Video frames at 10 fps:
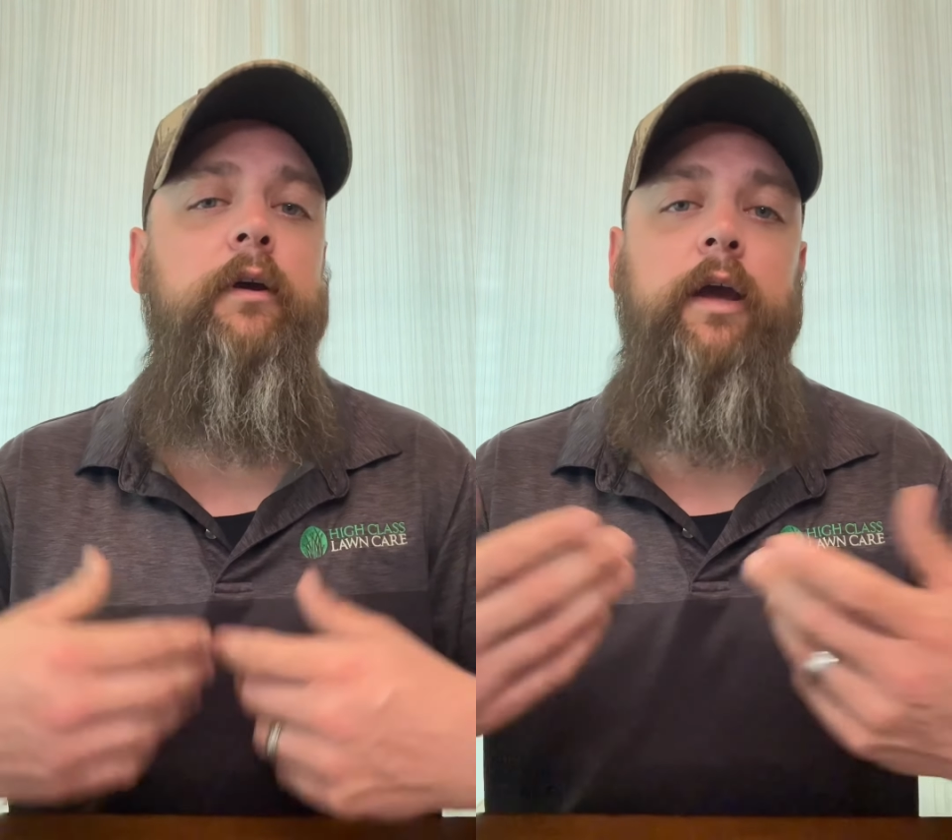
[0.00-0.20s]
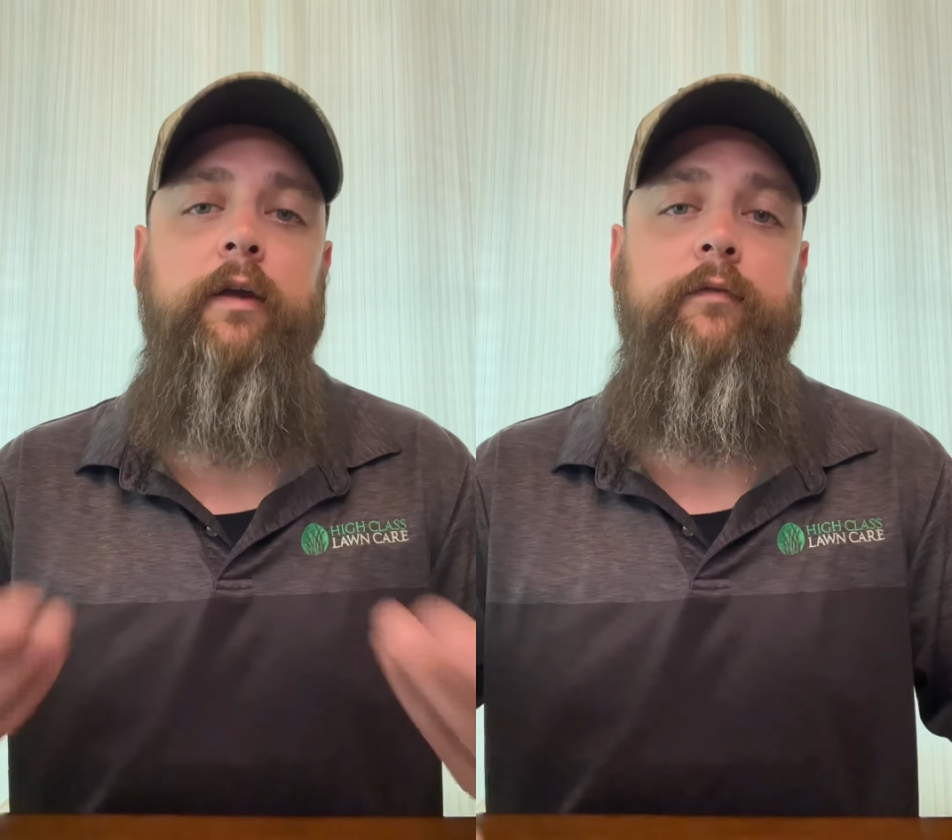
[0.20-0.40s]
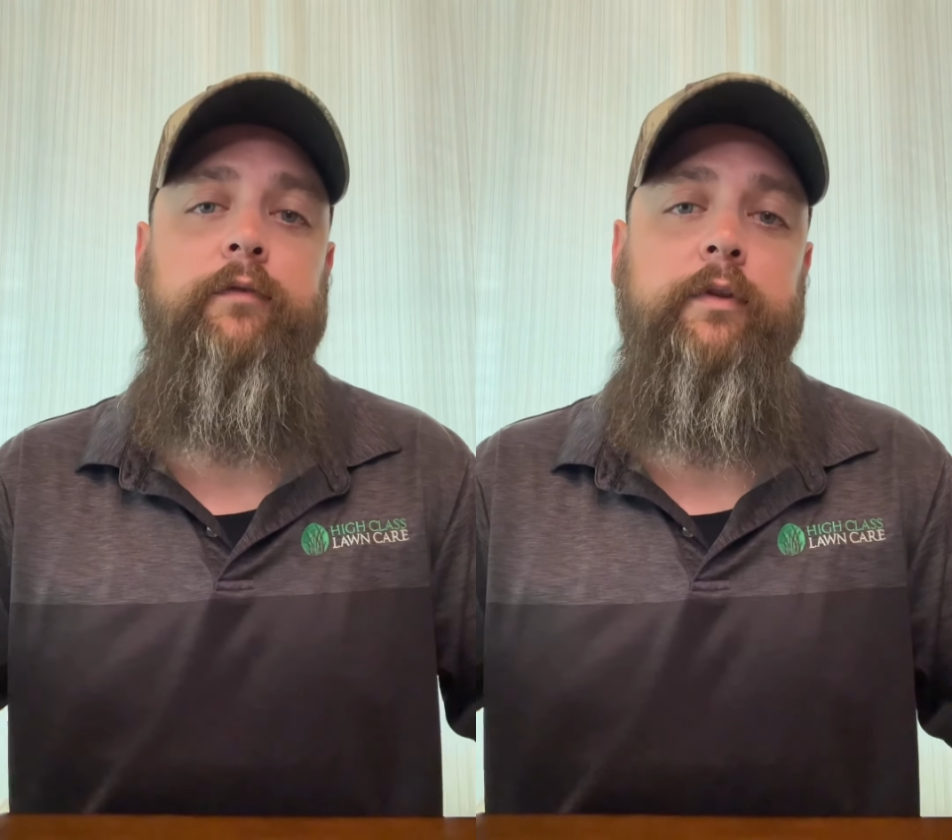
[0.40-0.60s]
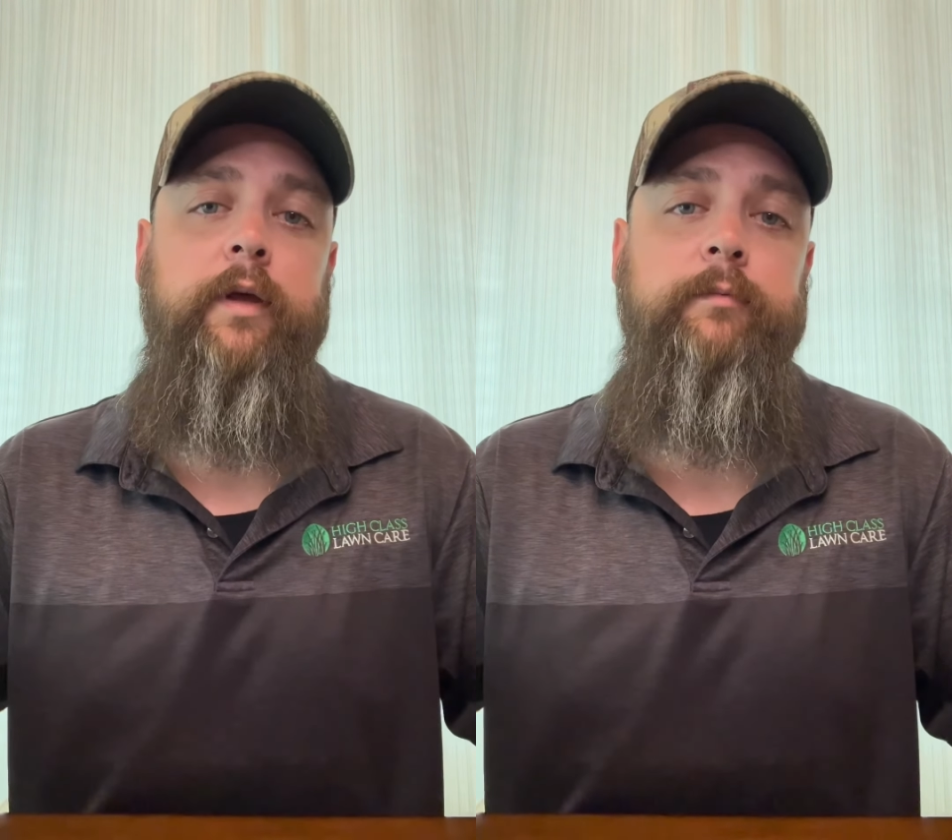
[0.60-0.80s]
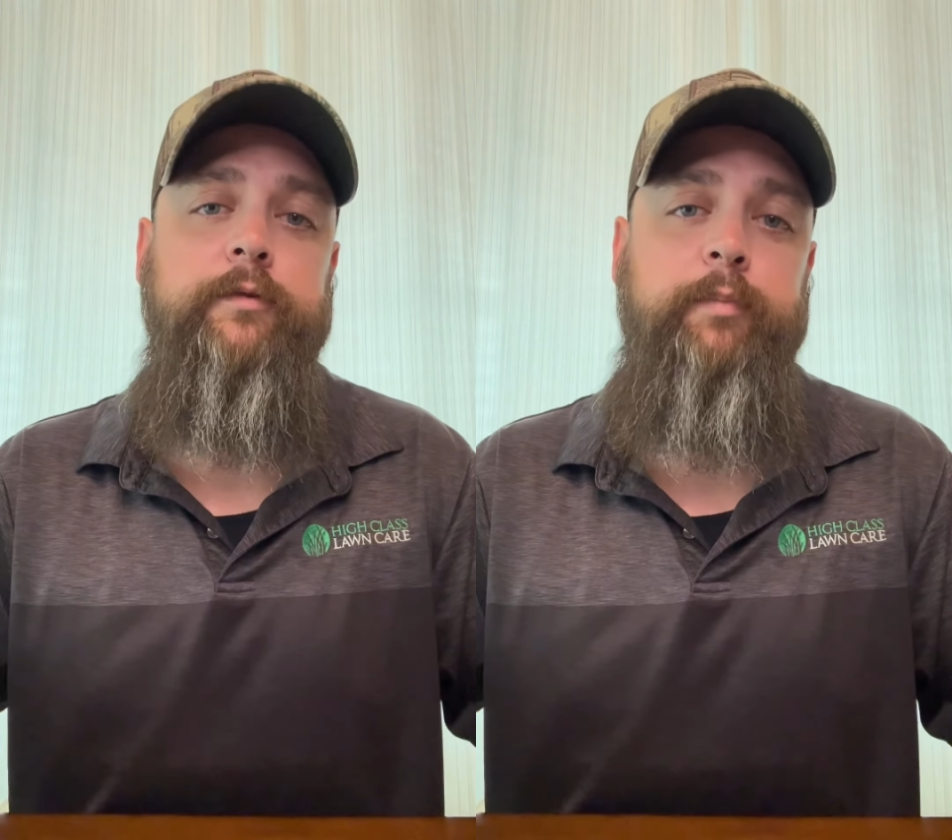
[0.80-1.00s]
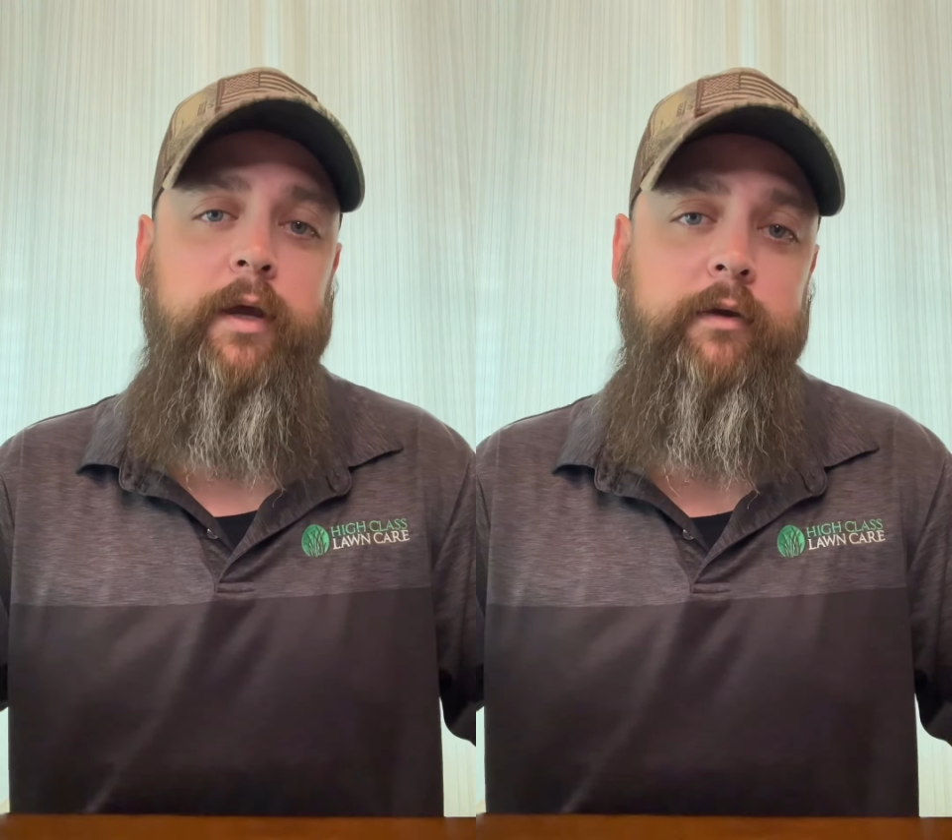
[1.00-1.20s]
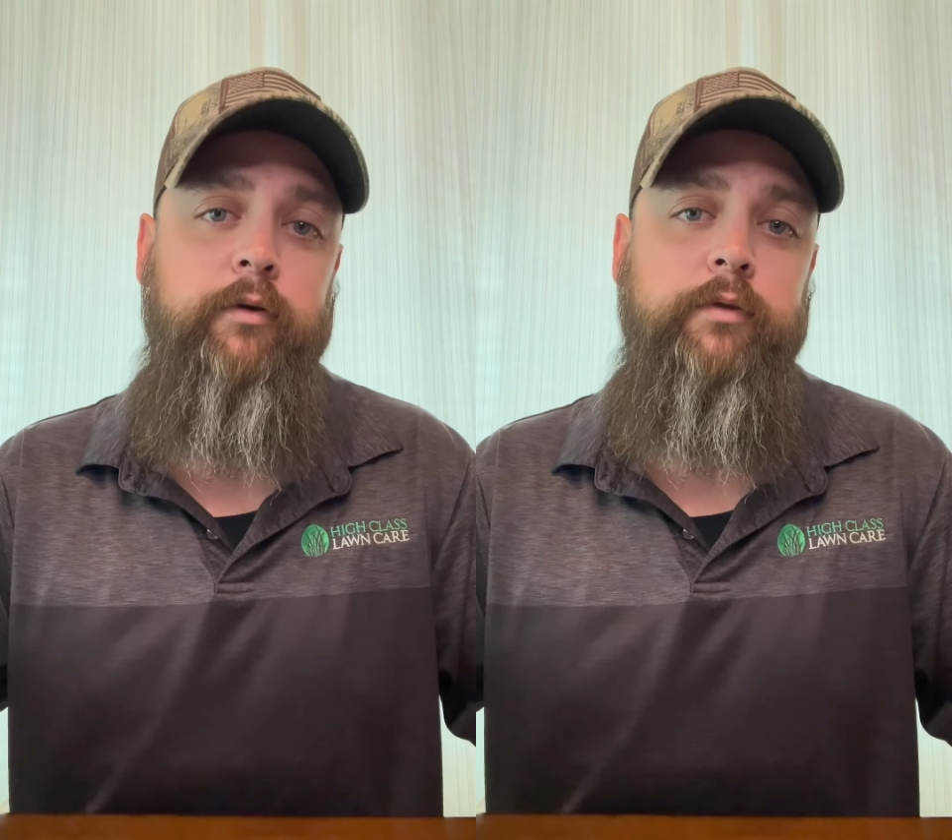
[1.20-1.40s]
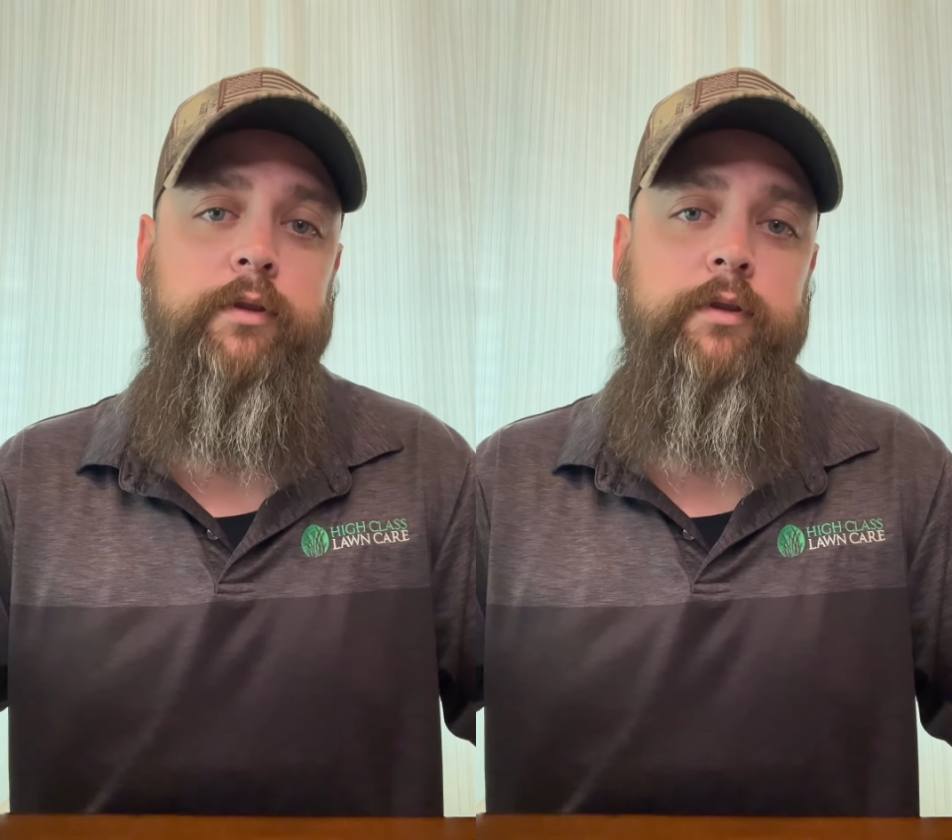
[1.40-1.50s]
and for them to pay only